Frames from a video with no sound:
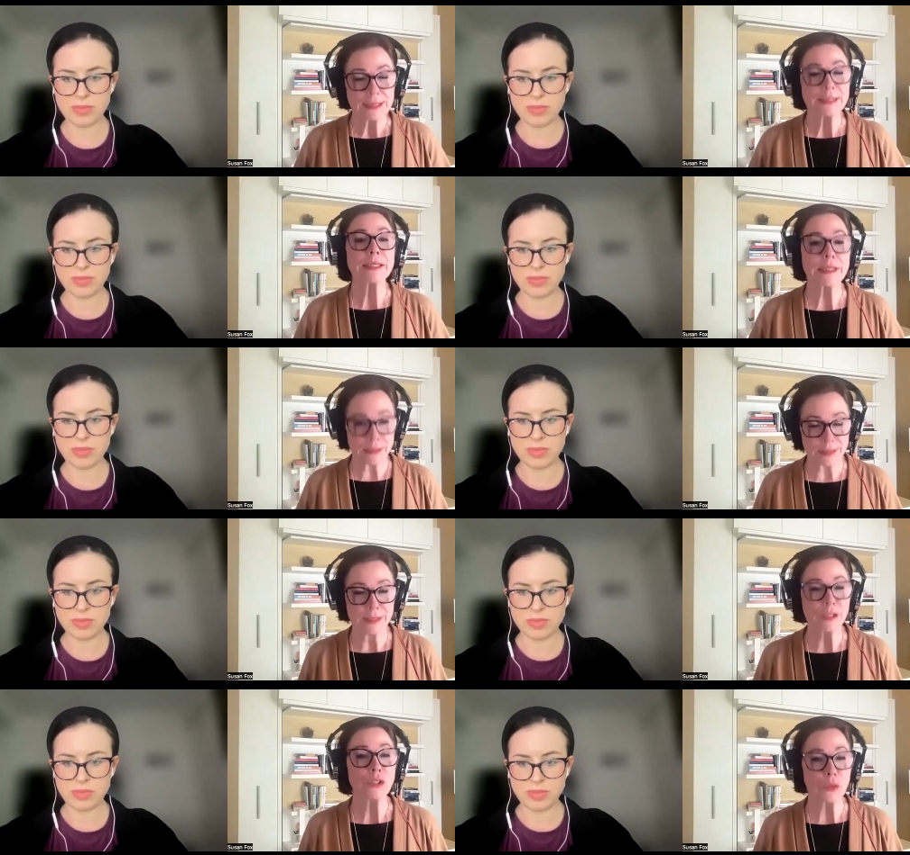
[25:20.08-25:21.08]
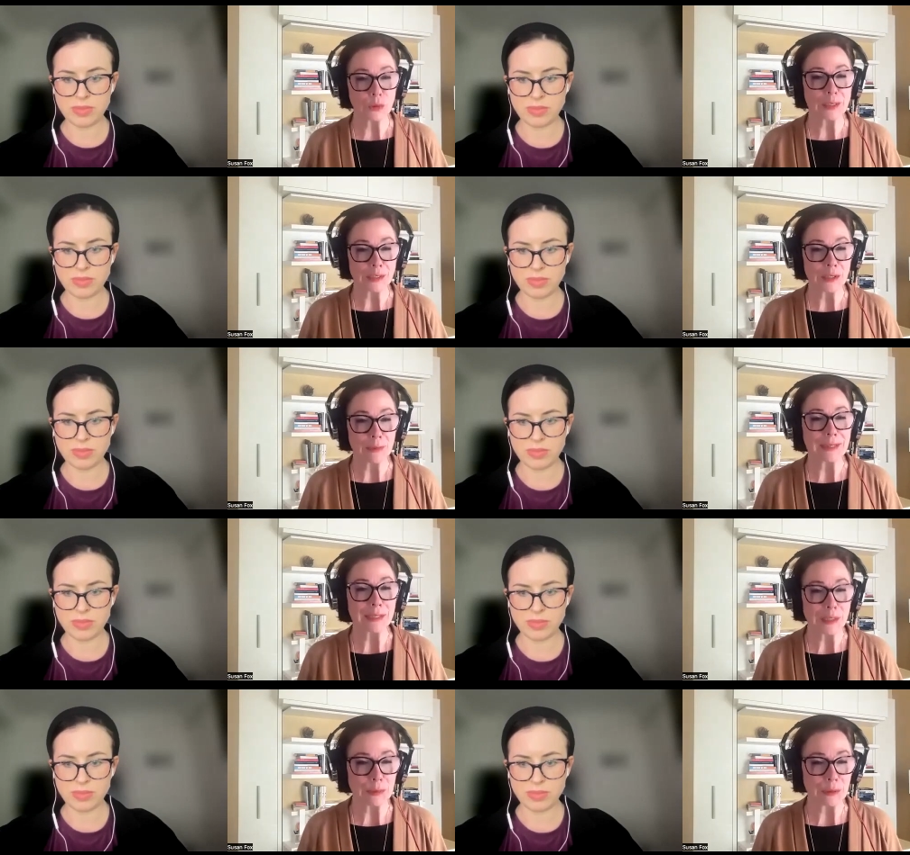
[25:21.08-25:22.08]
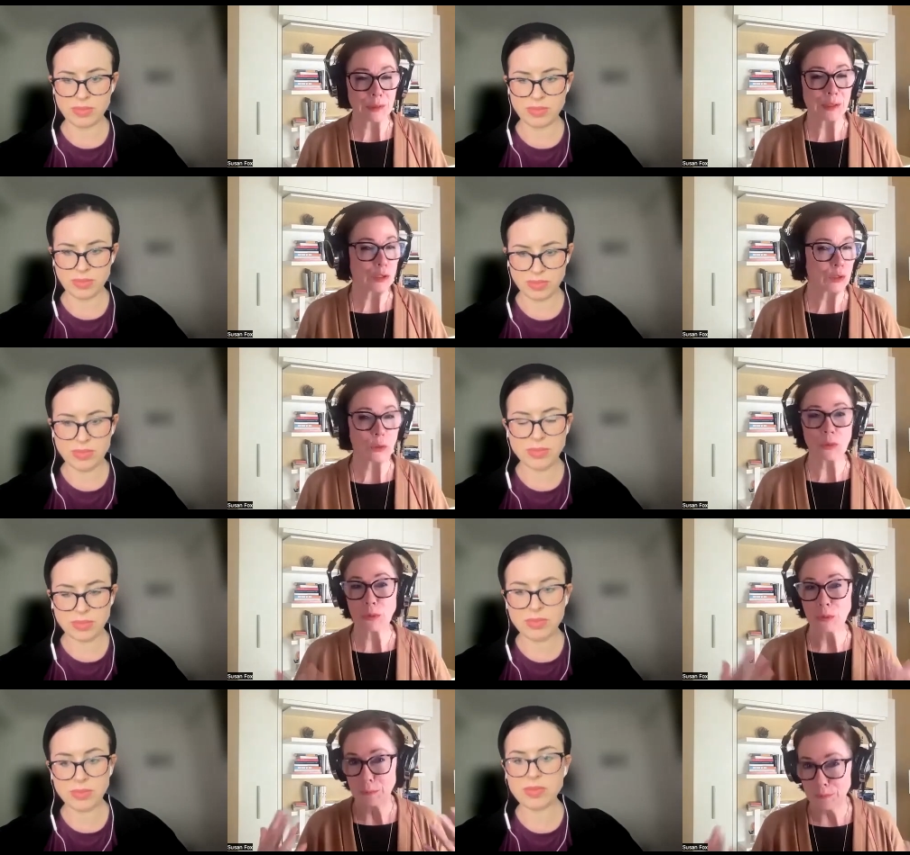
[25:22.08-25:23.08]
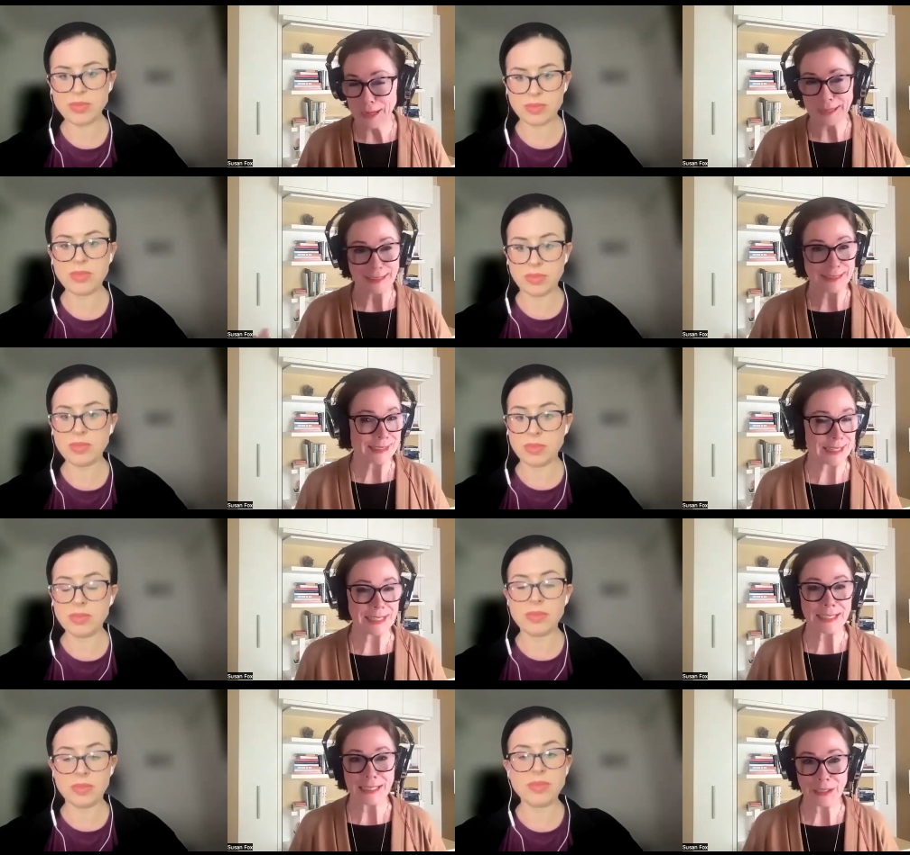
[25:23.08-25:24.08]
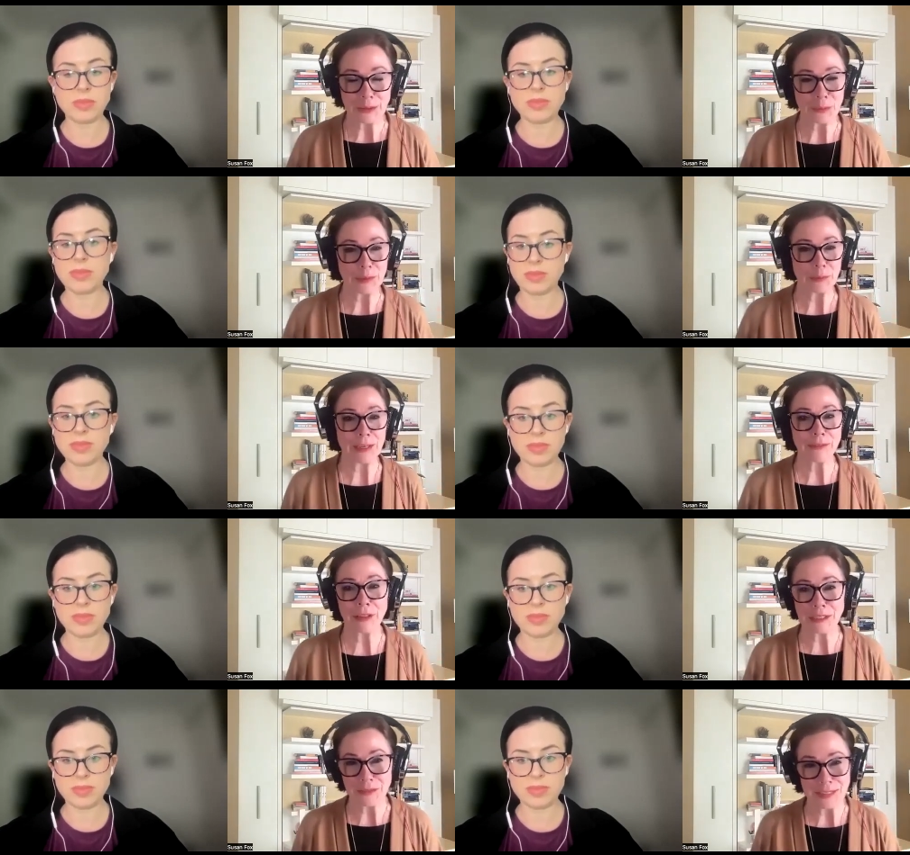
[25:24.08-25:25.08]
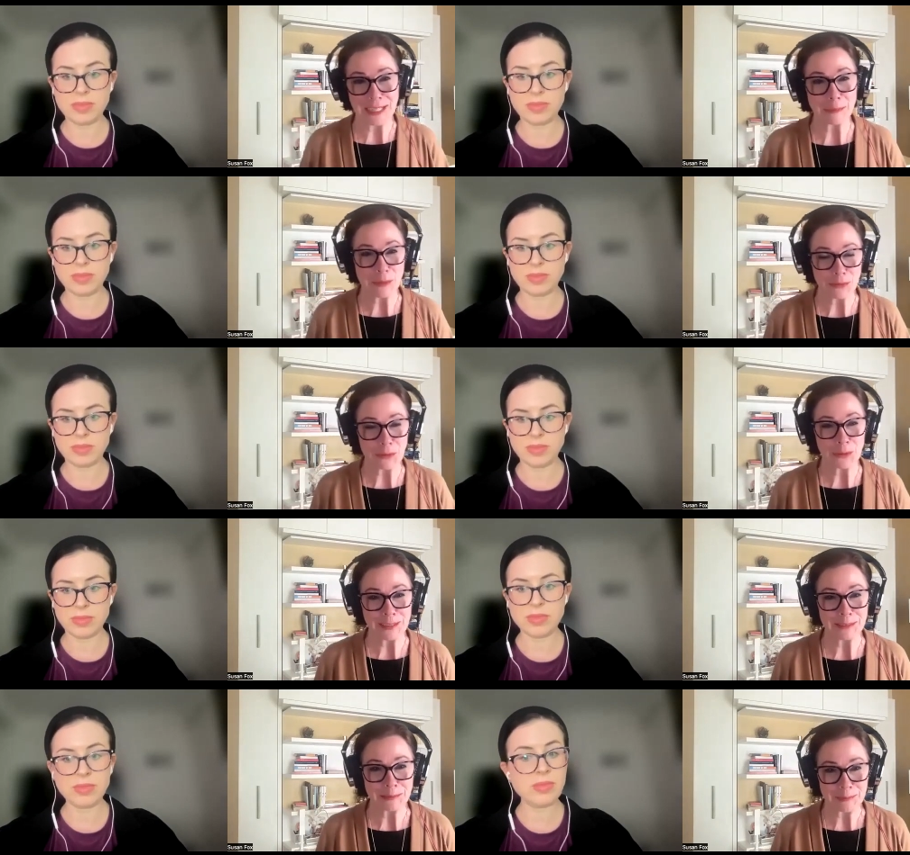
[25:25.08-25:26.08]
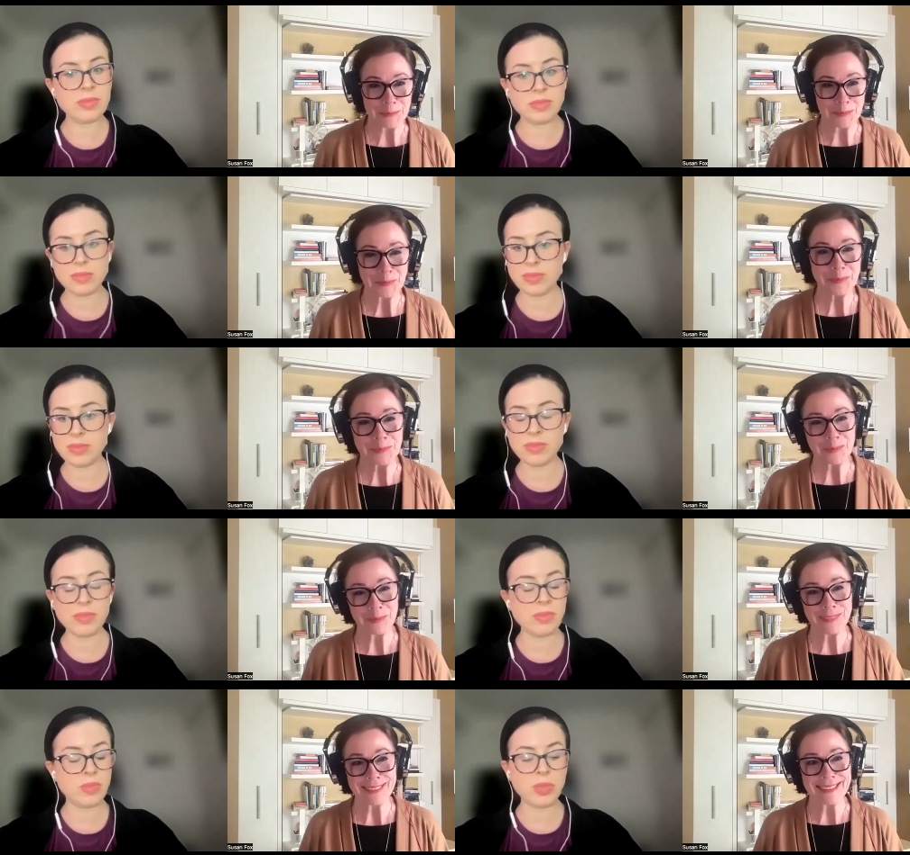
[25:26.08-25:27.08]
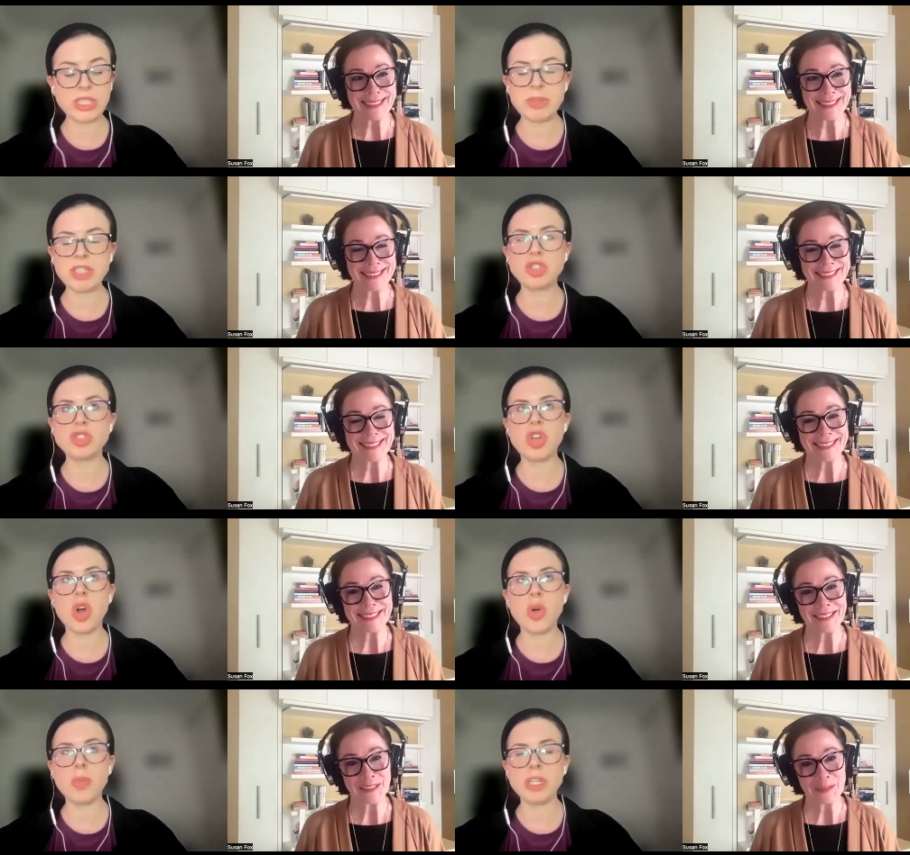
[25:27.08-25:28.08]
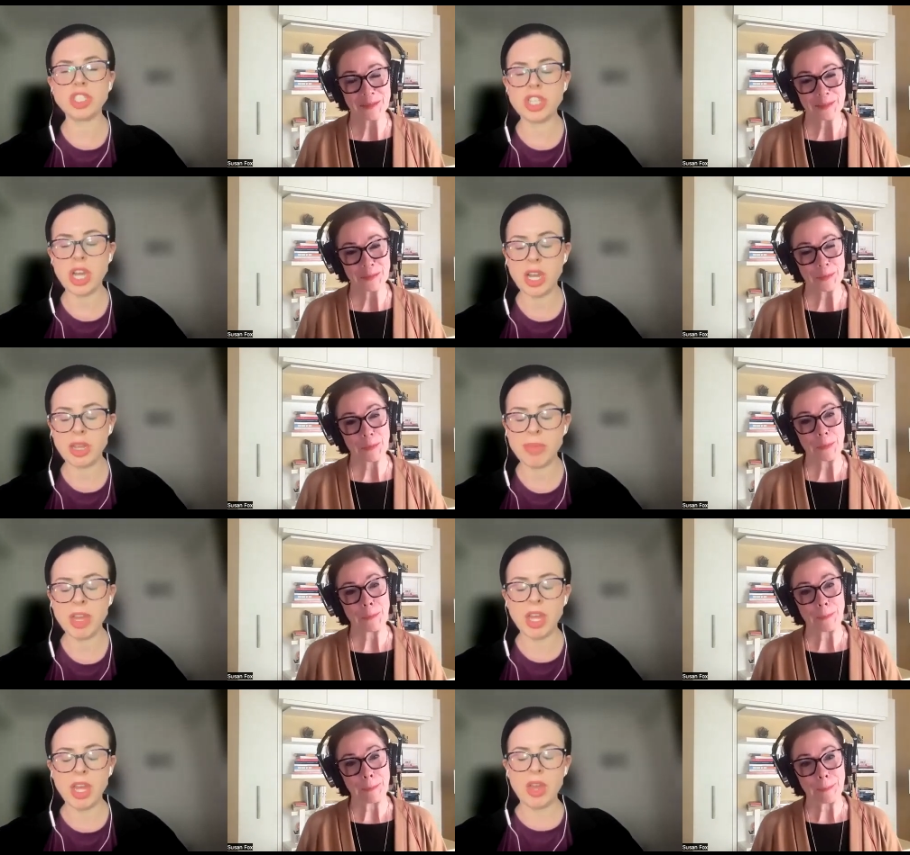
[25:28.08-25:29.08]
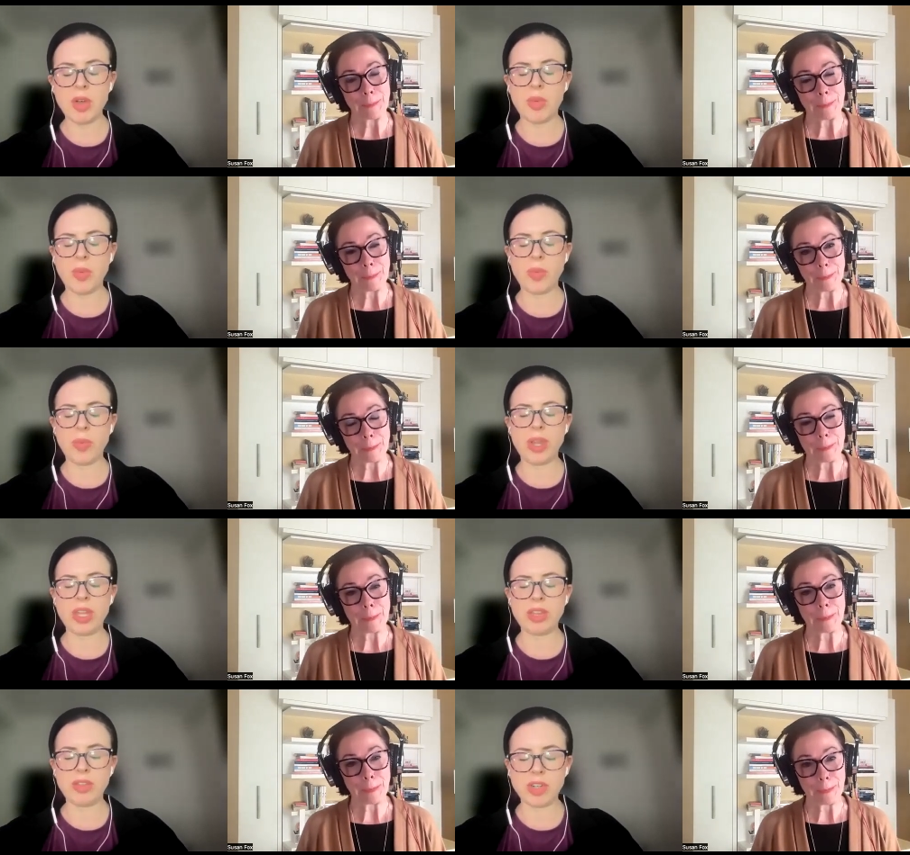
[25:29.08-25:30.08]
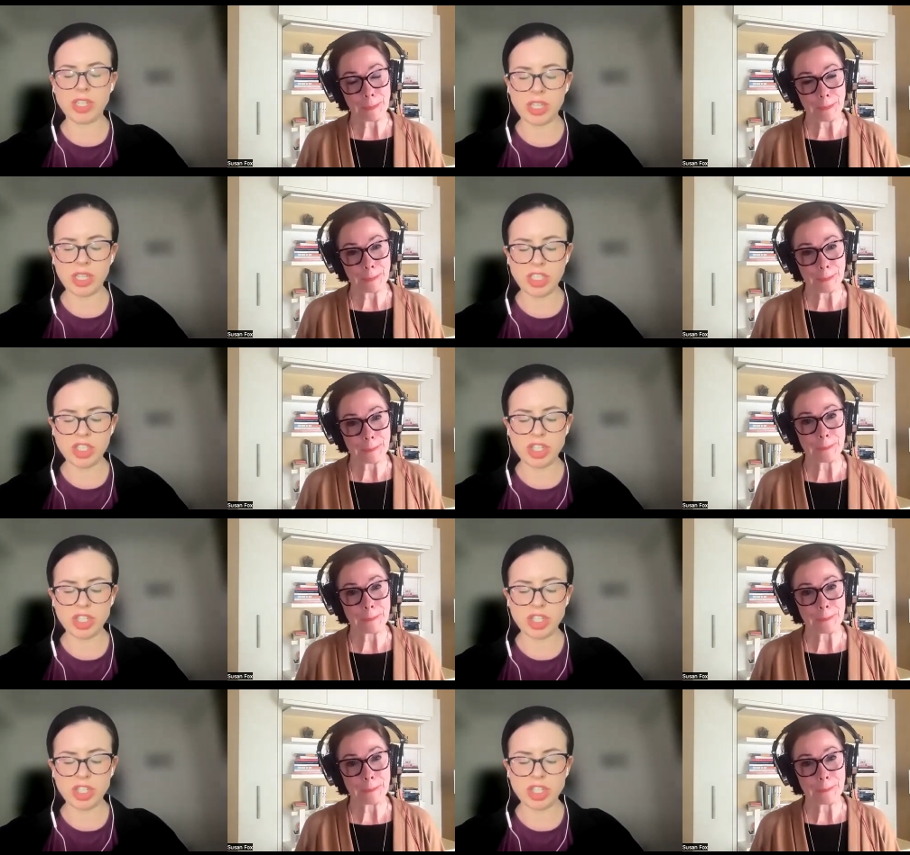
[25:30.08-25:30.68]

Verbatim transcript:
Speaker 1: this is, this is soothing to my spirit, soul, mind, psyche. You know, we, we have lots of names for it.
Speaker 2: Mm-hmm, mm-hmm. We spend so much time in the fertility